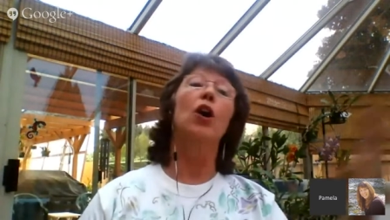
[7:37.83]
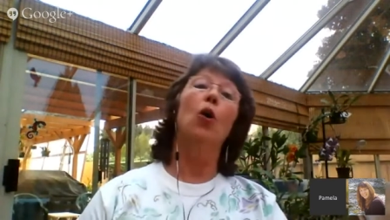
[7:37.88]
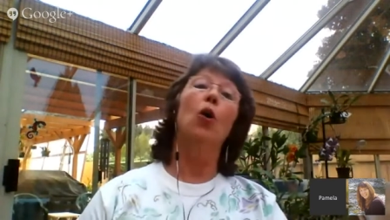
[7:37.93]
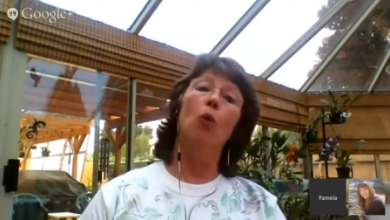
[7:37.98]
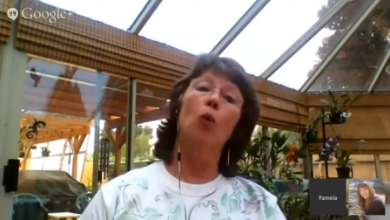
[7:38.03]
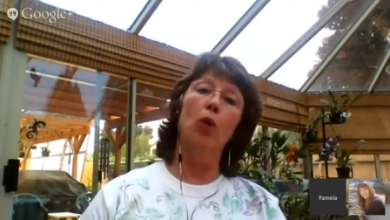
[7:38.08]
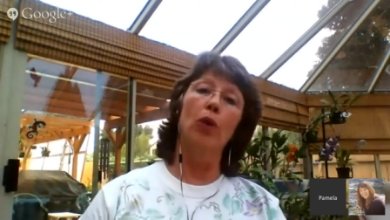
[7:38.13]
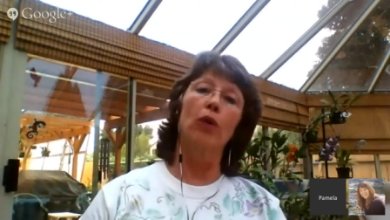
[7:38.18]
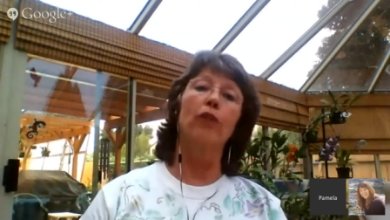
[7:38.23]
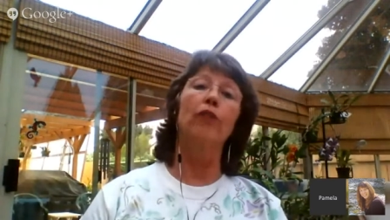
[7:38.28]

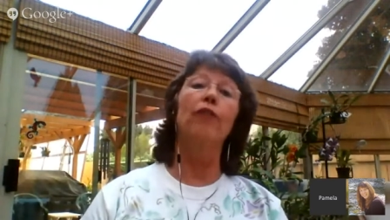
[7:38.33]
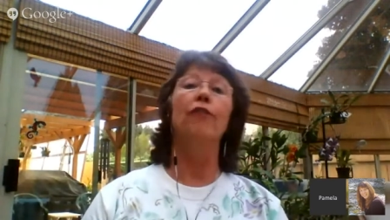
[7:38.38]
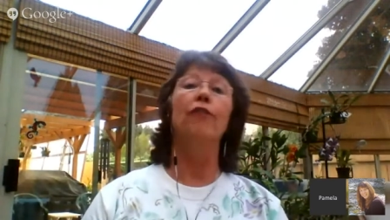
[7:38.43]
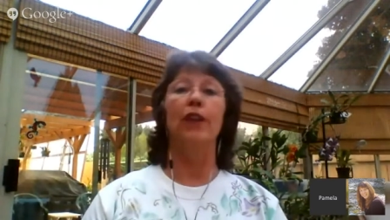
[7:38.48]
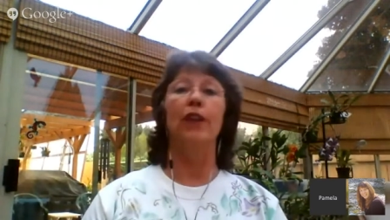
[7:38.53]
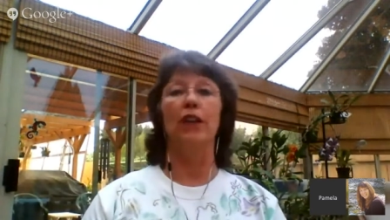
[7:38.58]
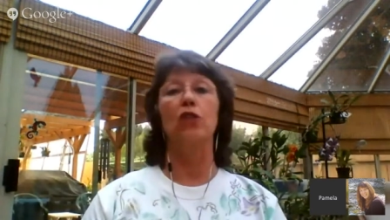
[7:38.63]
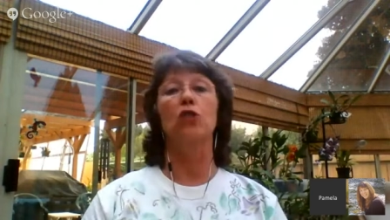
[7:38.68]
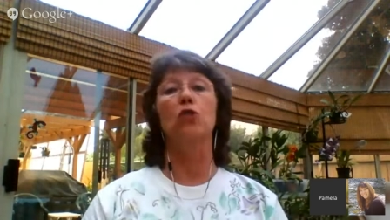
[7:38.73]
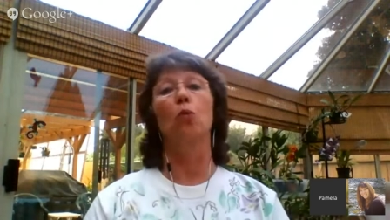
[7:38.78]
will
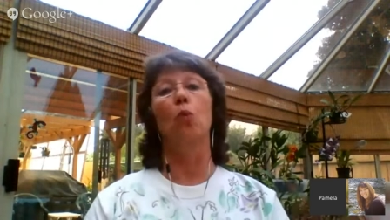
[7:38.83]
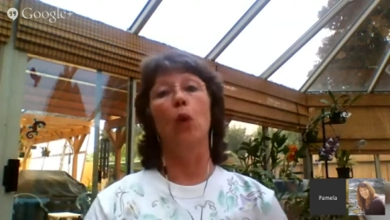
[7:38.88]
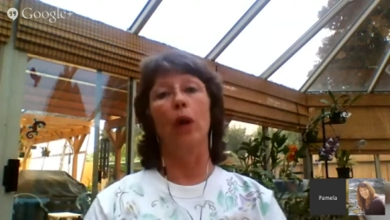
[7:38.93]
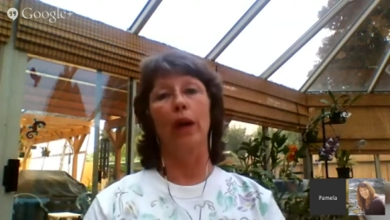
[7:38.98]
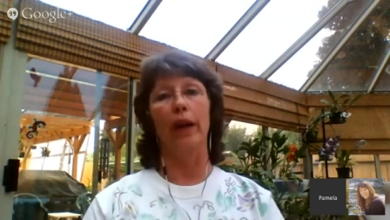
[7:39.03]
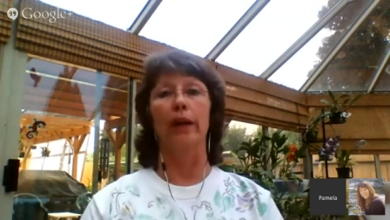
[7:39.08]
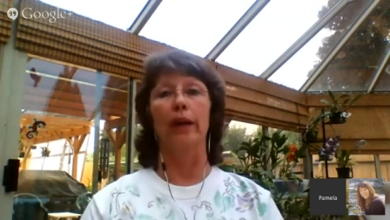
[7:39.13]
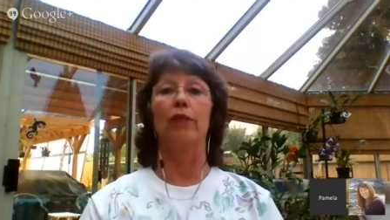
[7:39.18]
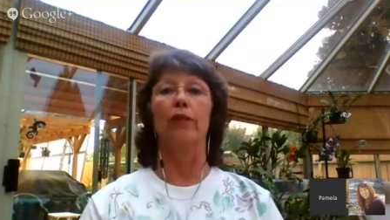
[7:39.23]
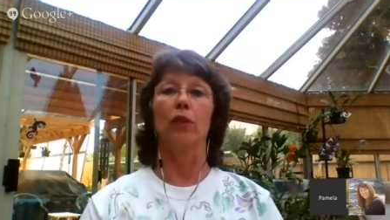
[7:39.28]
fix
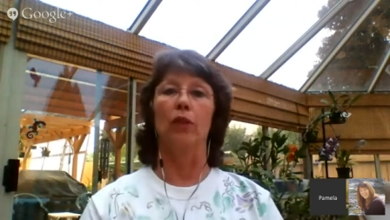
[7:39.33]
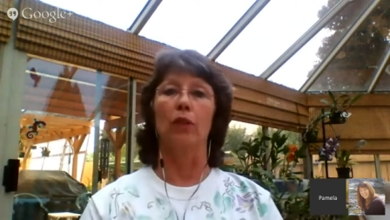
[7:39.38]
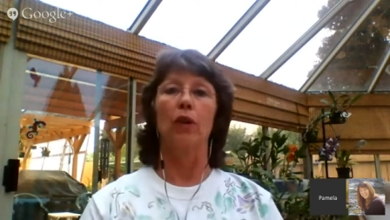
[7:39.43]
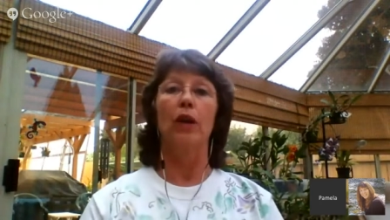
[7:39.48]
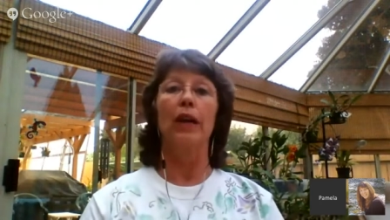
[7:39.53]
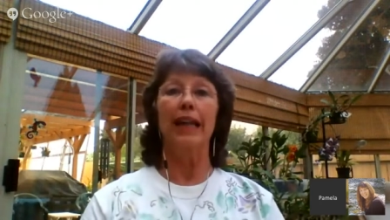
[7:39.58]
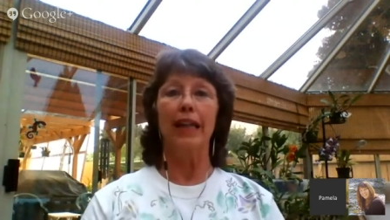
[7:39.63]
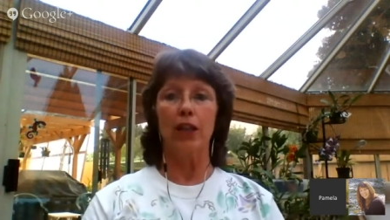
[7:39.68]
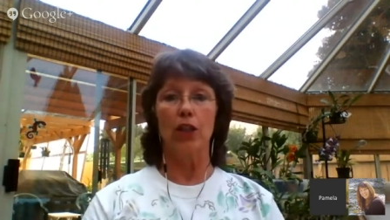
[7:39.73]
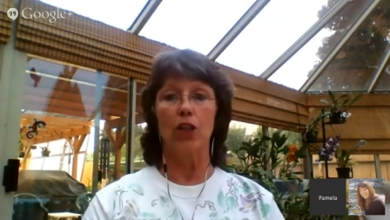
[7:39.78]
whatever
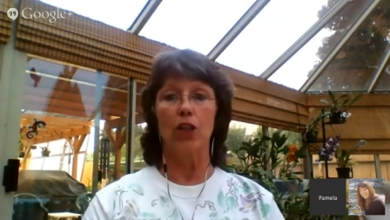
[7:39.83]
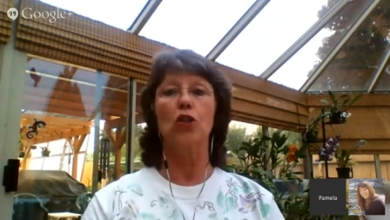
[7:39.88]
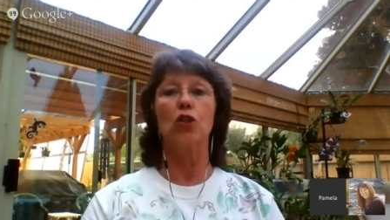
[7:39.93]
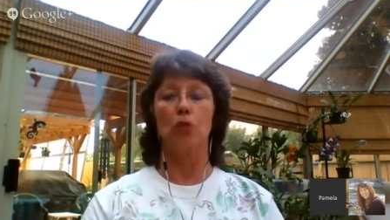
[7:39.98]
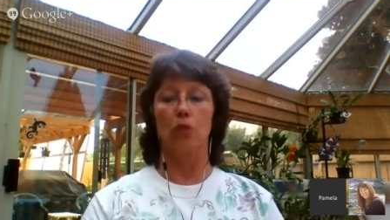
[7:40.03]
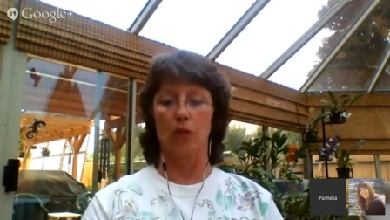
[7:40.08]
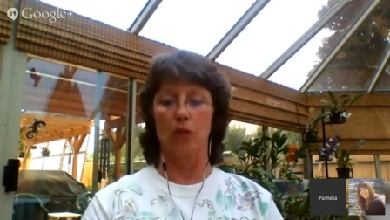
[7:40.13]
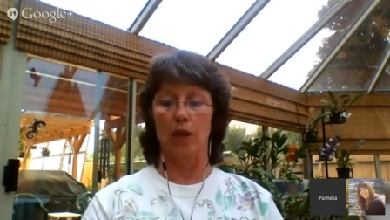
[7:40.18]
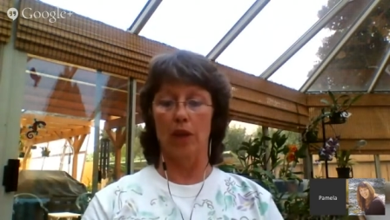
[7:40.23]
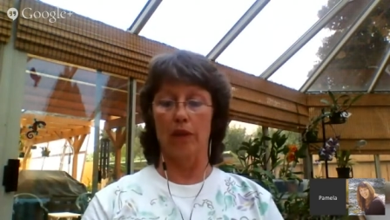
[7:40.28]

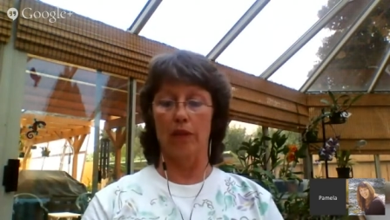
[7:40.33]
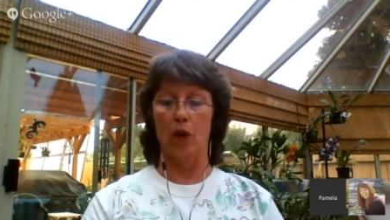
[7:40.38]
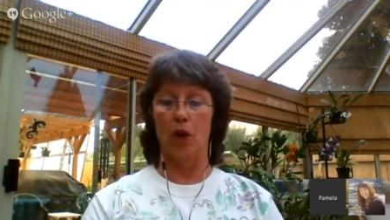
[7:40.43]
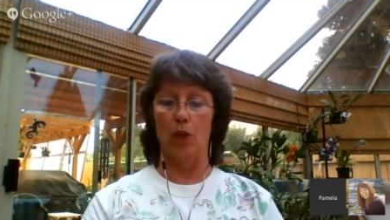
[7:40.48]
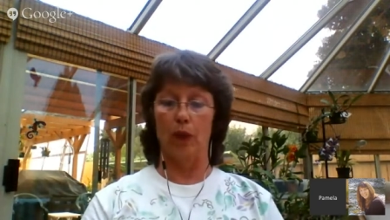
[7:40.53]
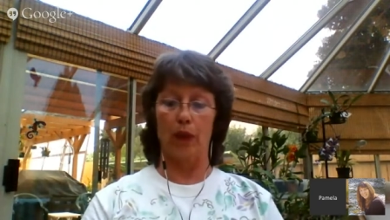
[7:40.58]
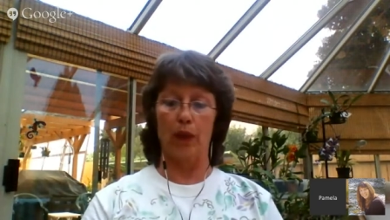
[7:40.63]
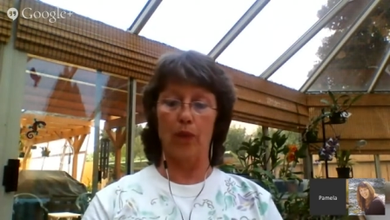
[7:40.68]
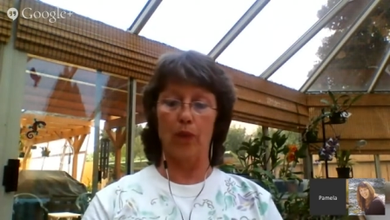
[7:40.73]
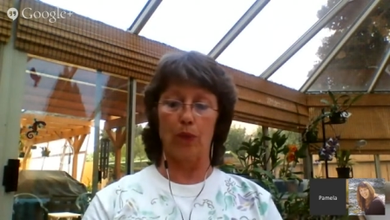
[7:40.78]
issue they're
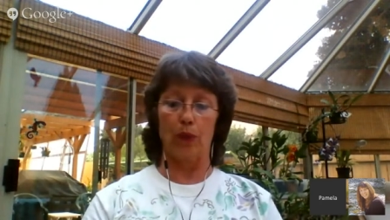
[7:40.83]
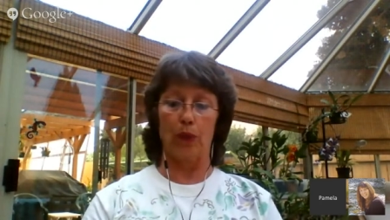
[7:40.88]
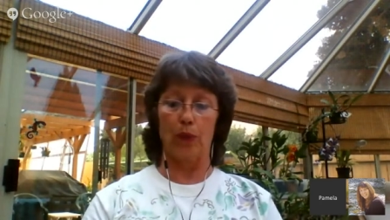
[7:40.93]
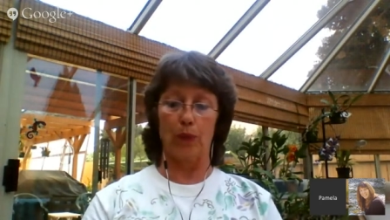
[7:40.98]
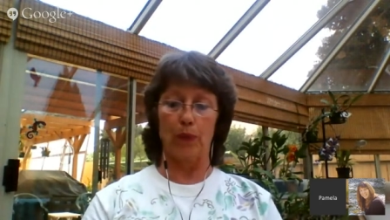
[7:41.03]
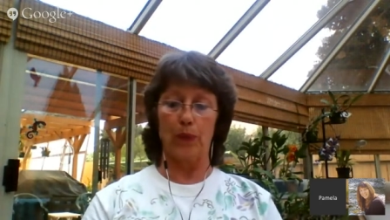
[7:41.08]
going through.